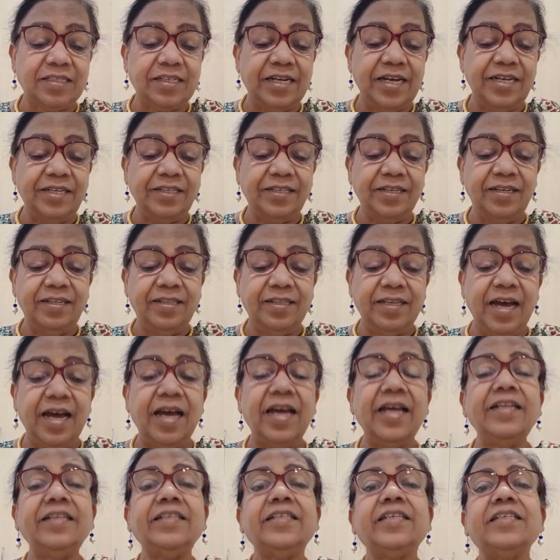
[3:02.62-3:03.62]
stated
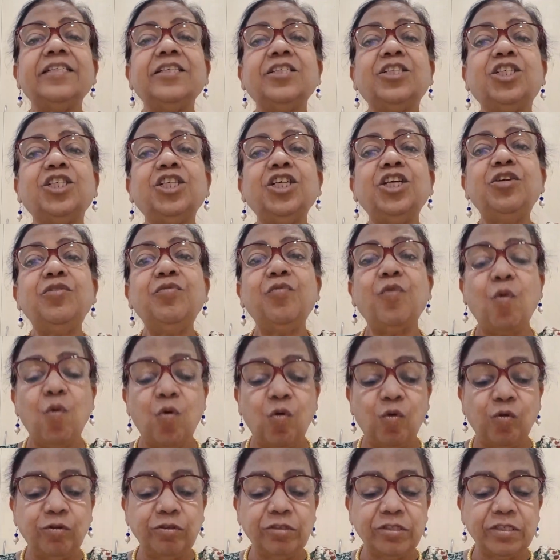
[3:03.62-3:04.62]
that she
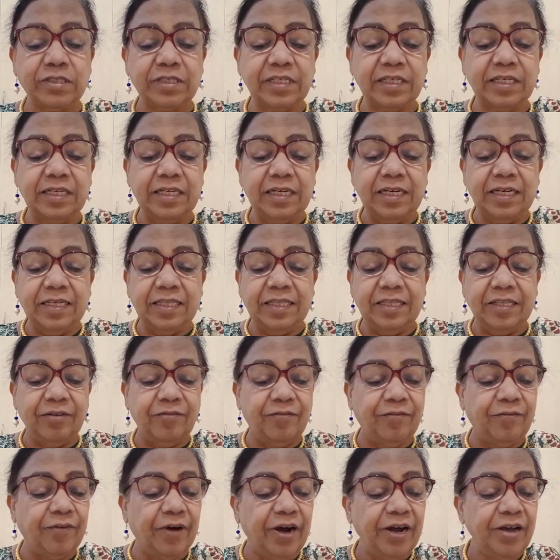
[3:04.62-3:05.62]
was the
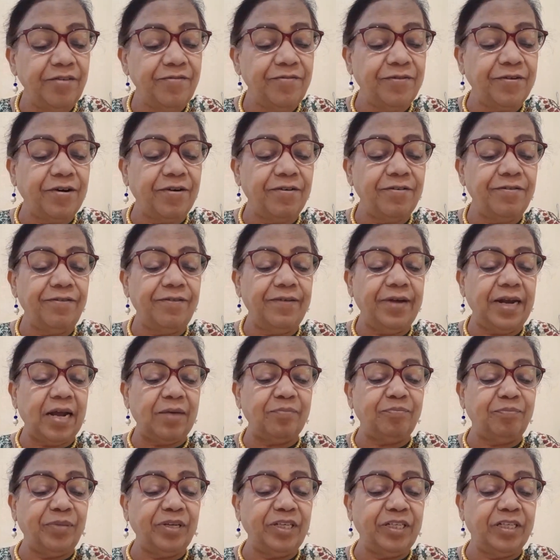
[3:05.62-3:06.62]
wife of
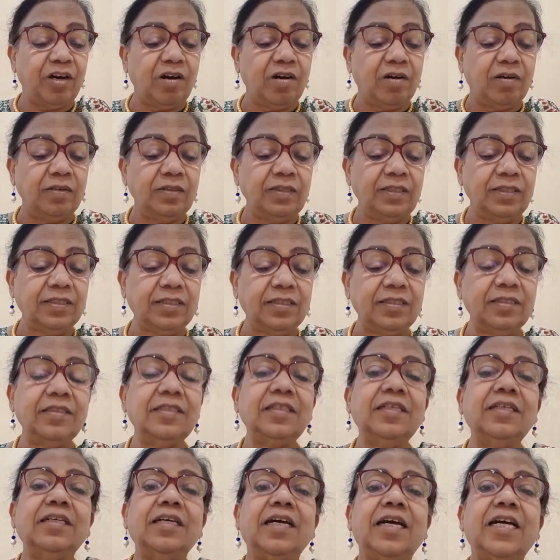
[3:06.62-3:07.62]
Lapidoth,
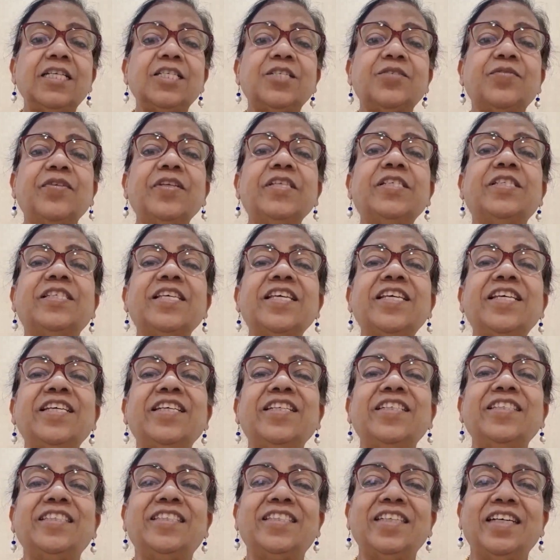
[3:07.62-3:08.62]
as we see
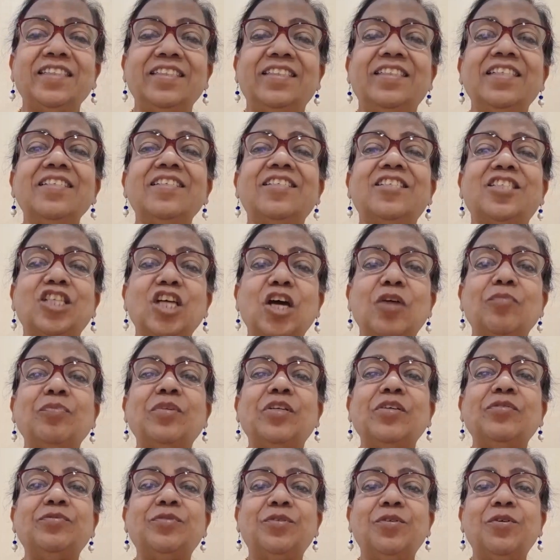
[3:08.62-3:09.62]
in Judges
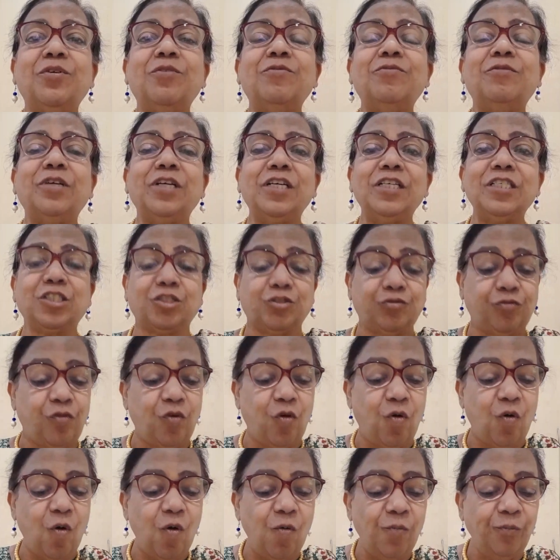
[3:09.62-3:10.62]
chapter 4, verse
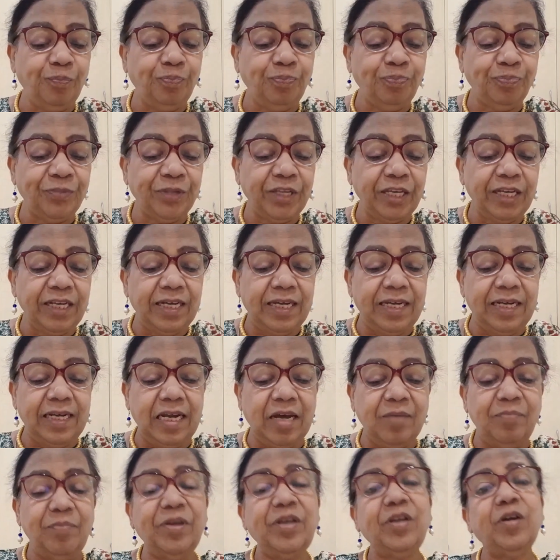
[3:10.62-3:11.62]
4.
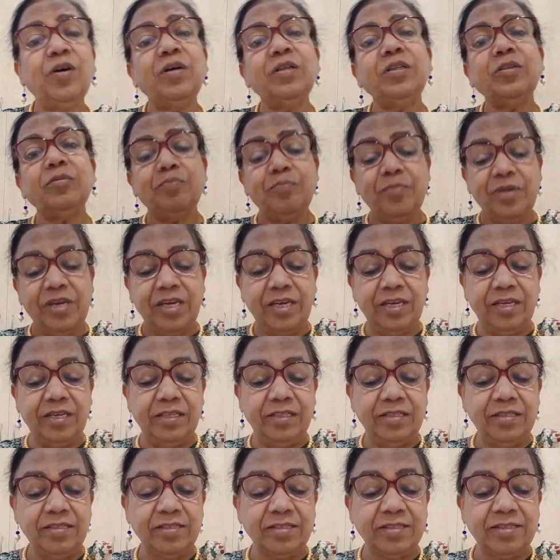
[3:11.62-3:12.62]
Lapidoth
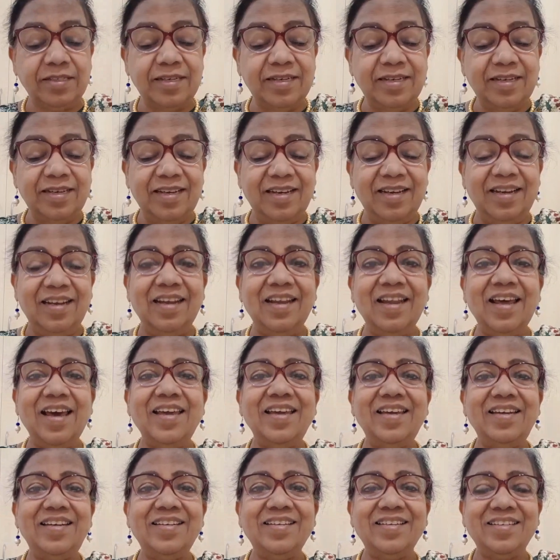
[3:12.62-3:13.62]
means
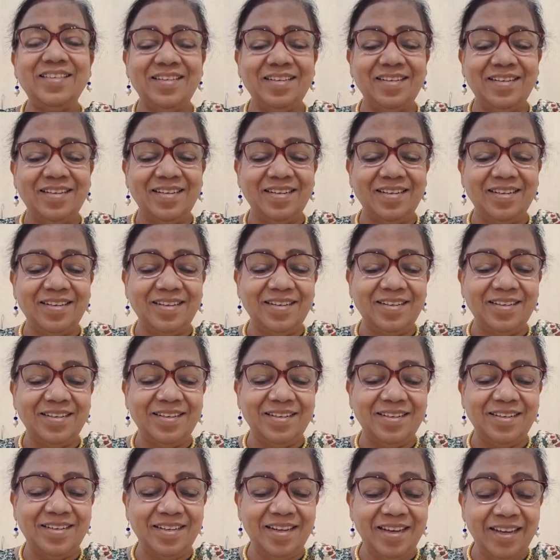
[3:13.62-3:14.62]

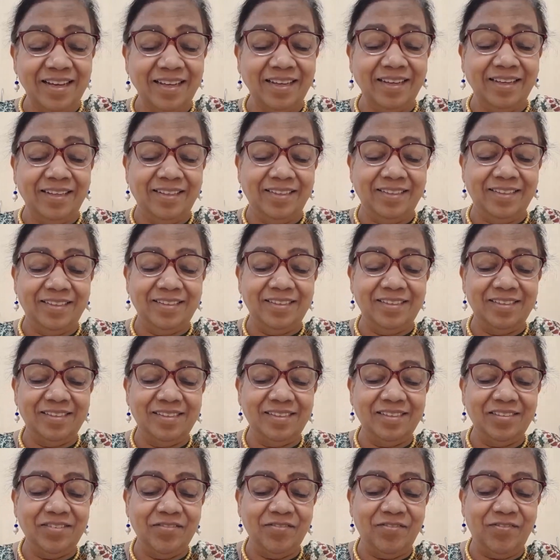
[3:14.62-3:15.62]
lightning
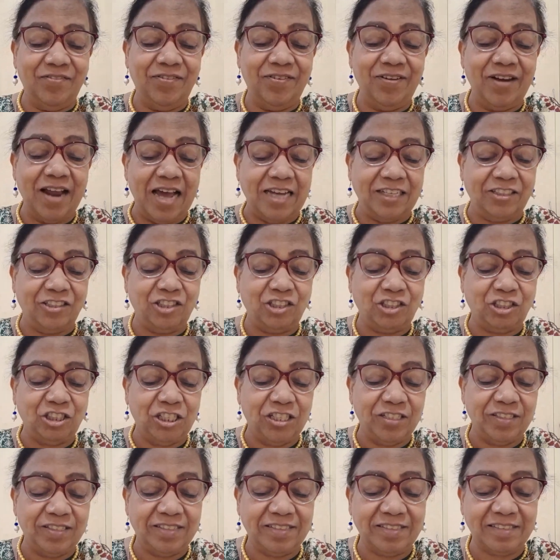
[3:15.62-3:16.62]

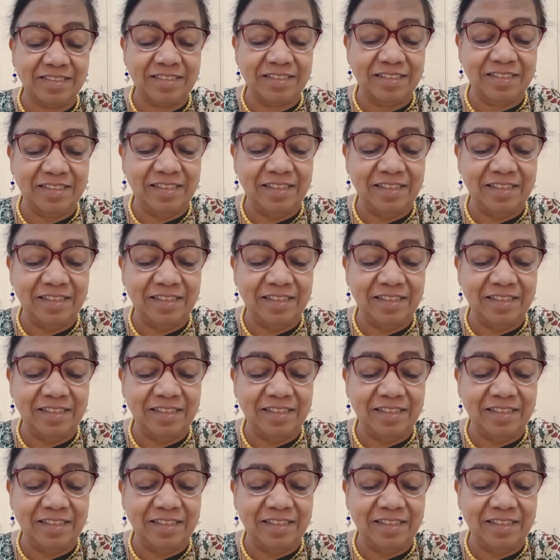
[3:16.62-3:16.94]
flashes,